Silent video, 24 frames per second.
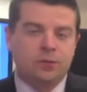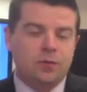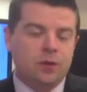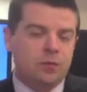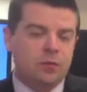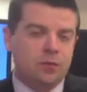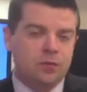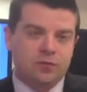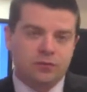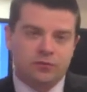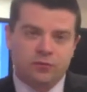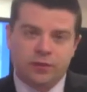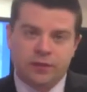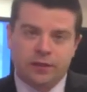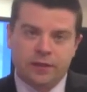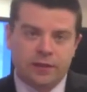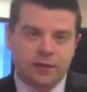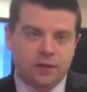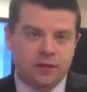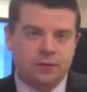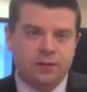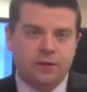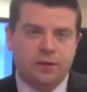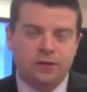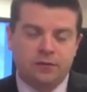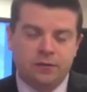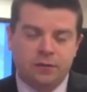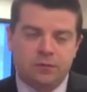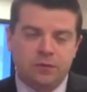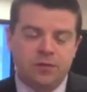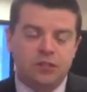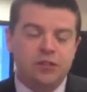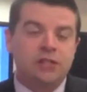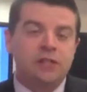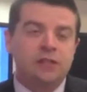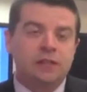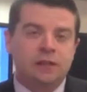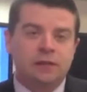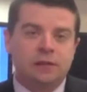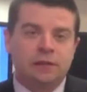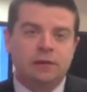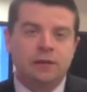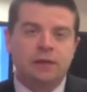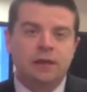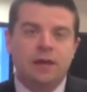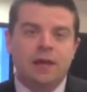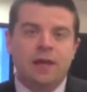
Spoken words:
department before they come near the machine,